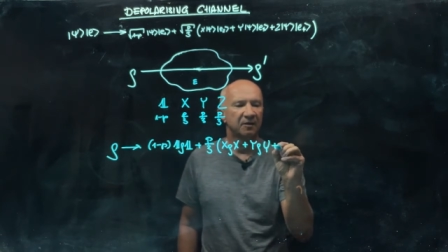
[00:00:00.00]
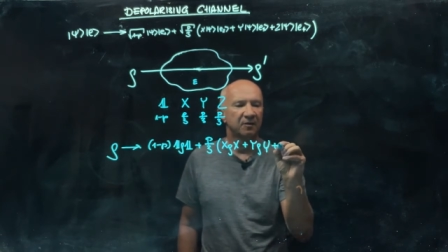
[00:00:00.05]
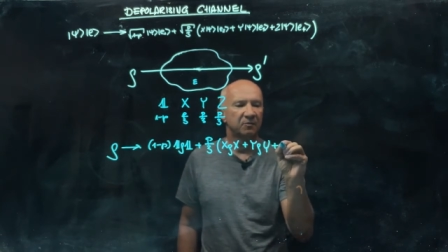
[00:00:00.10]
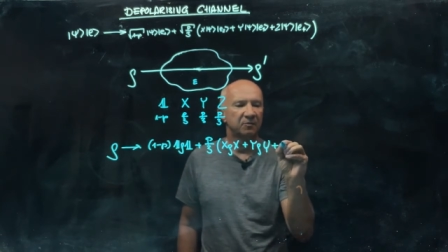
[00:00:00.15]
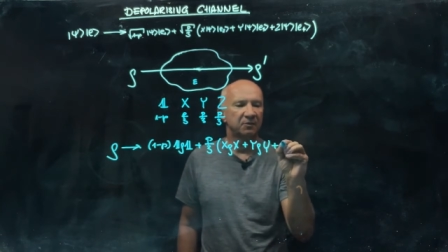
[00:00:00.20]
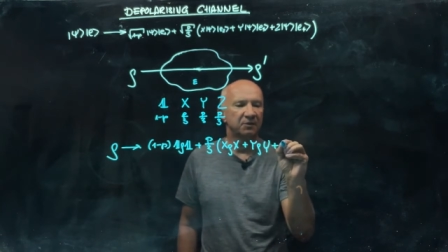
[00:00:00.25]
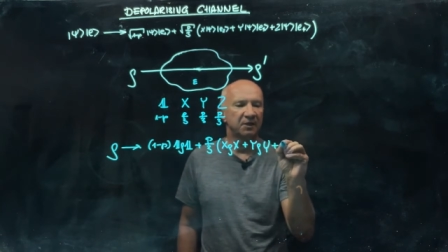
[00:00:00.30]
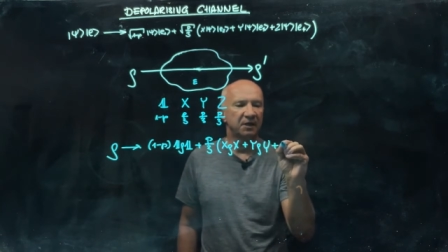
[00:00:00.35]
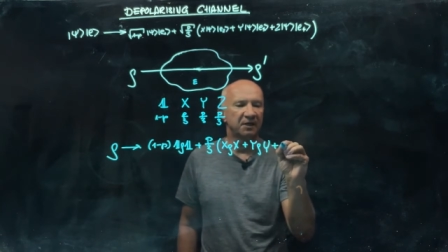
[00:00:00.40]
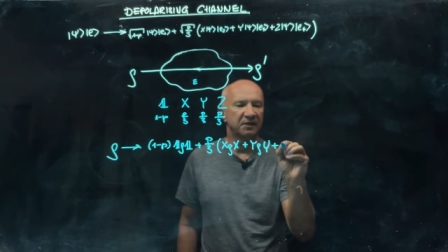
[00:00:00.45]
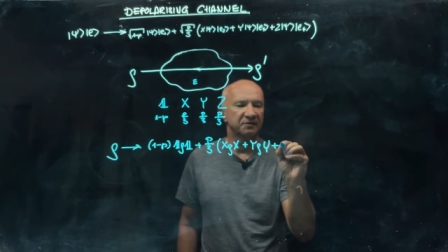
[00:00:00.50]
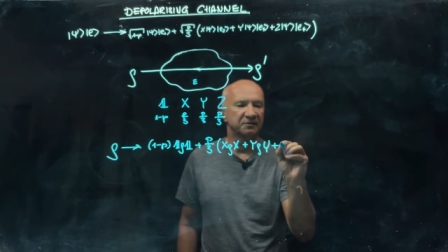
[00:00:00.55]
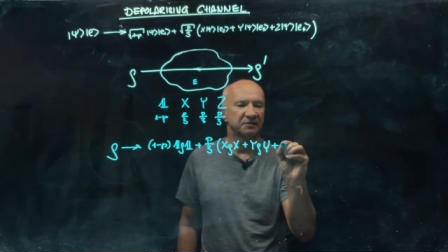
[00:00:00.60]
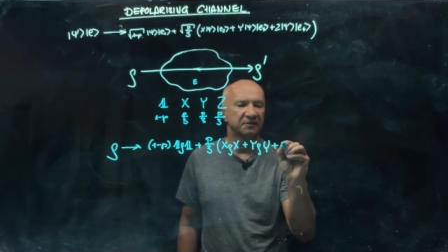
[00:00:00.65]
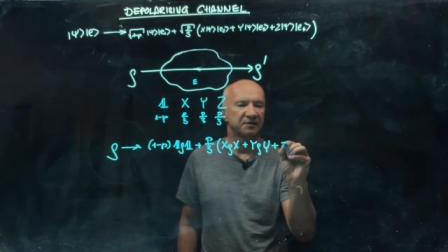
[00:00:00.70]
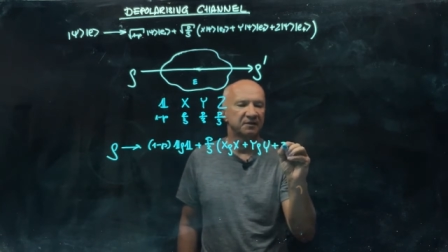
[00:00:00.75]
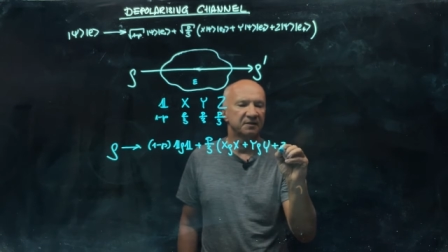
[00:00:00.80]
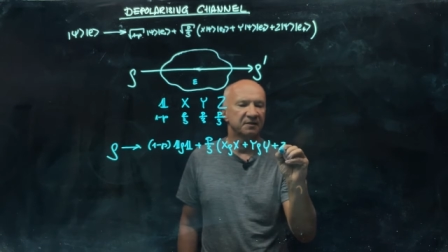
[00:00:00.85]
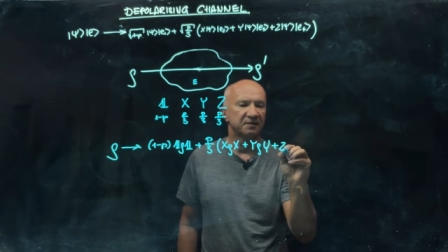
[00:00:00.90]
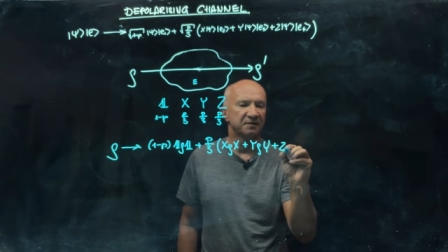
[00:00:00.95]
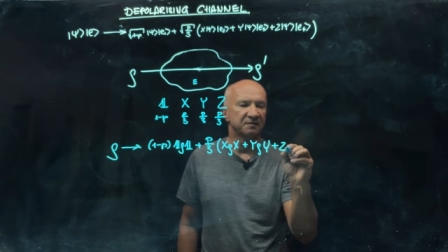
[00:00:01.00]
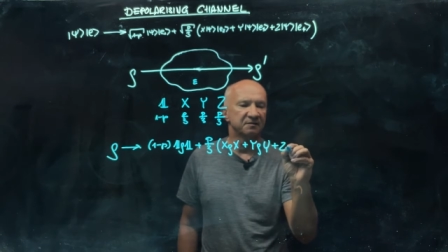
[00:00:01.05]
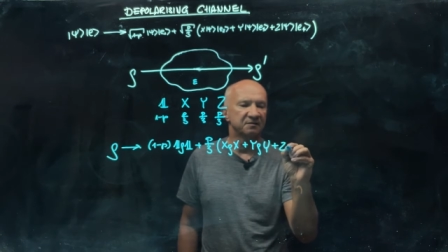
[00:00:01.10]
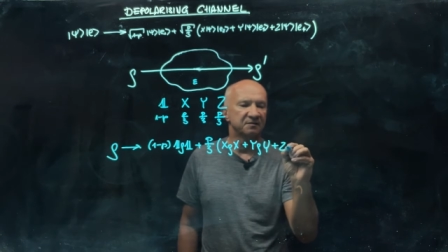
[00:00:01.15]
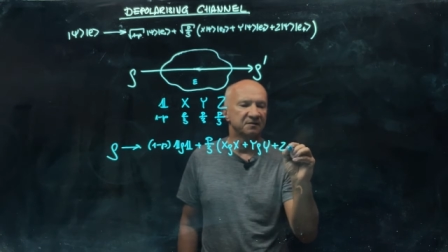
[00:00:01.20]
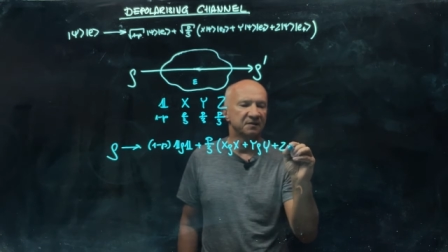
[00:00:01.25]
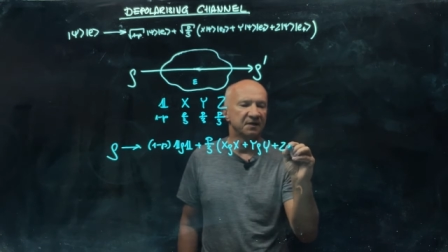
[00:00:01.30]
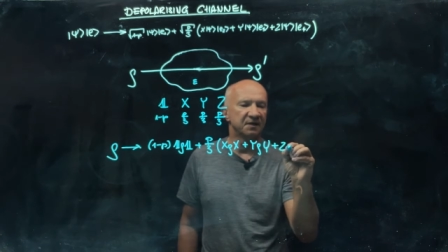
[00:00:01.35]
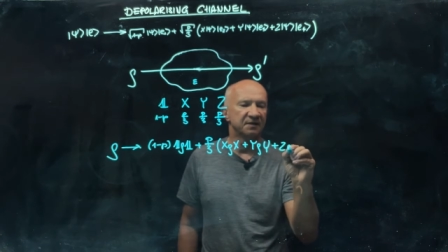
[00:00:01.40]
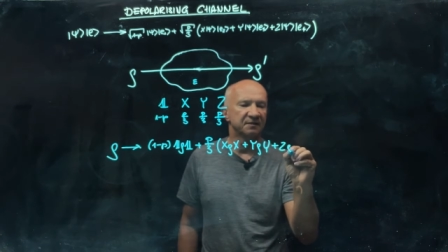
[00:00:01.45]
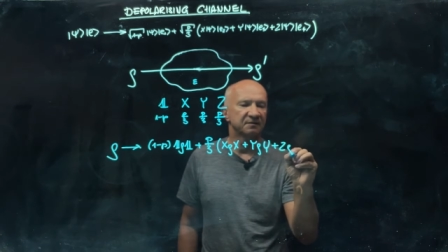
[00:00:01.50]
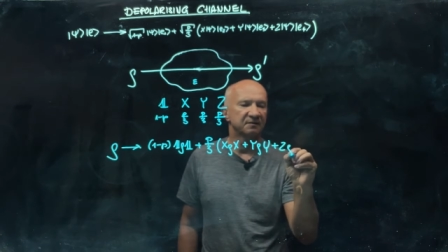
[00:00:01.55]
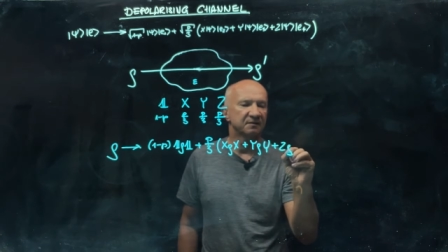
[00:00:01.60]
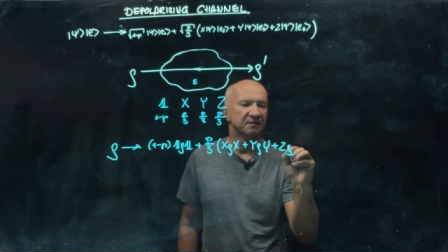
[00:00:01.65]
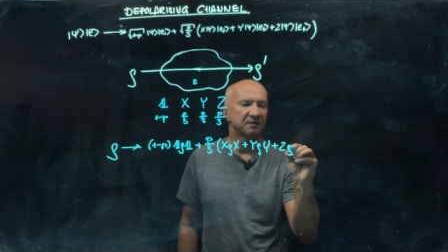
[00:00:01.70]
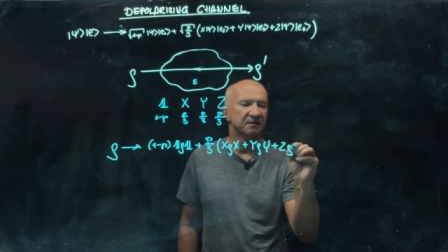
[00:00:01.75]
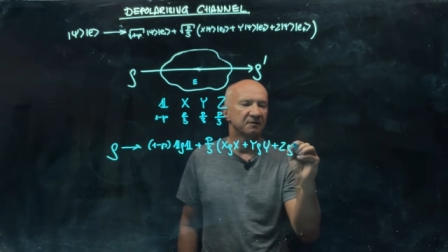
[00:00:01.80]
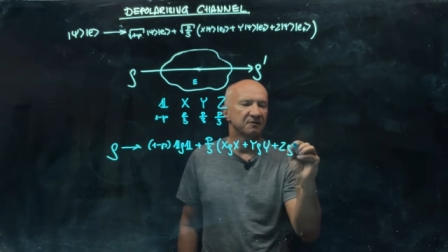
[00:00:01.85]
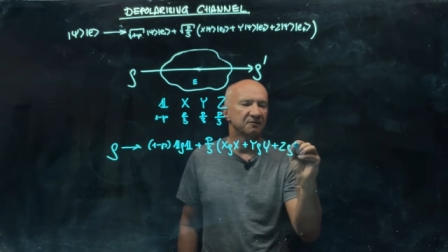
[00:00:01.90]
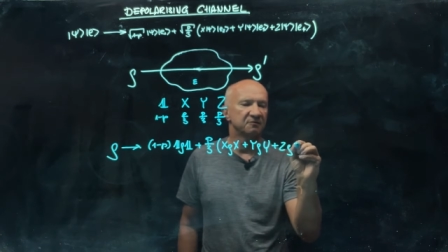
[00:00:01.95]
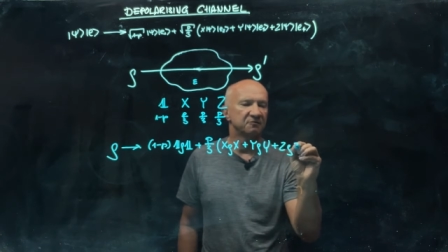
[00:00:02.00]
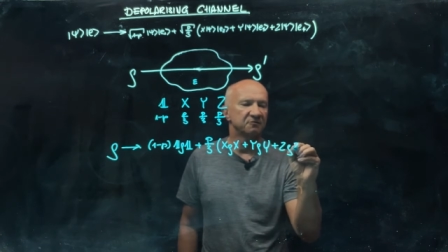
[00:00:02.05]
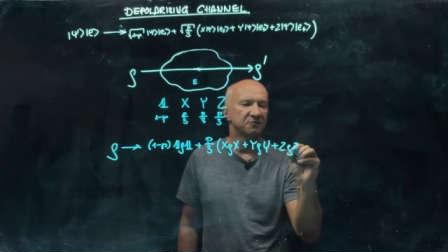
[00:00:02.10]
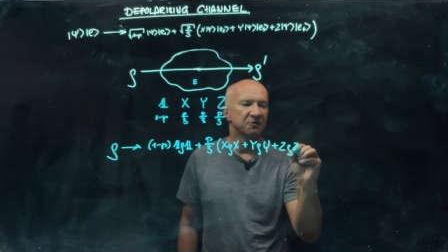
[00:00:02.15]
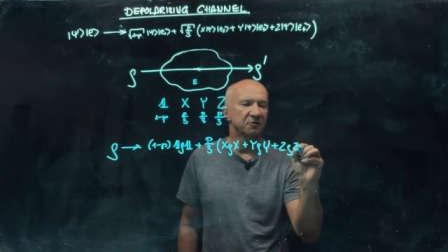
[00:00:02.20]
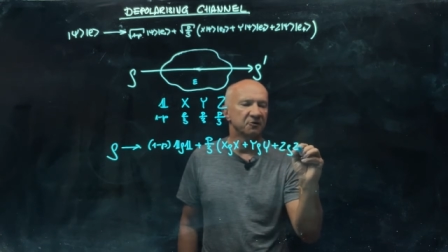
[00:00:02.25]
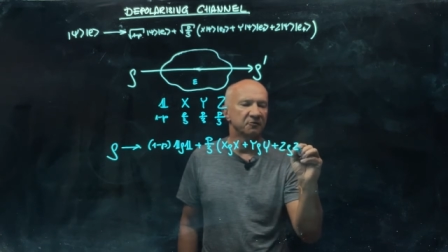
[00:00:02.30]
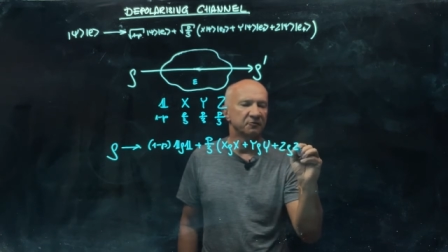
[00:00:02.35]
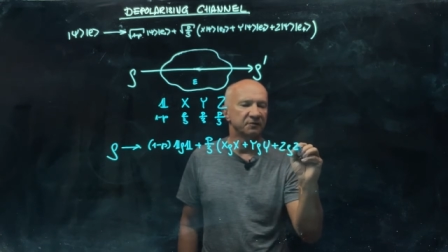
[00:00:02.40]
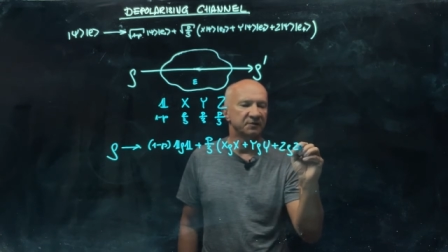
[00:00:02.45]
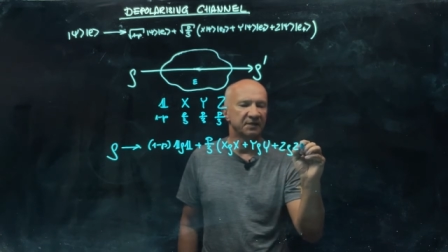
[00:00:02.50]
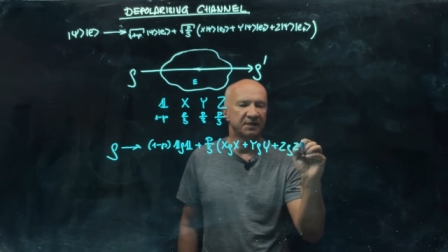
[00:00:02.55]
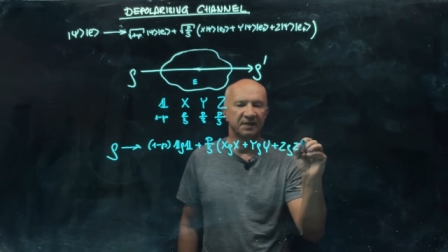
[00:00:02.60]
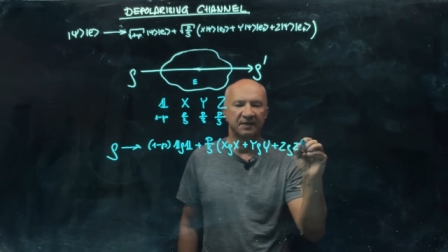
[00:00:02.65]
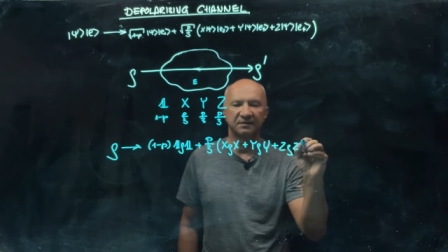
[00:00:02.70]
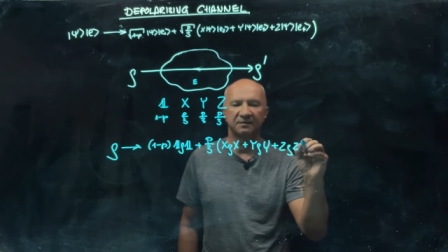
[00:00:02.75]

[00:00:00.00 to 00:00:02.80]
plus z rho z,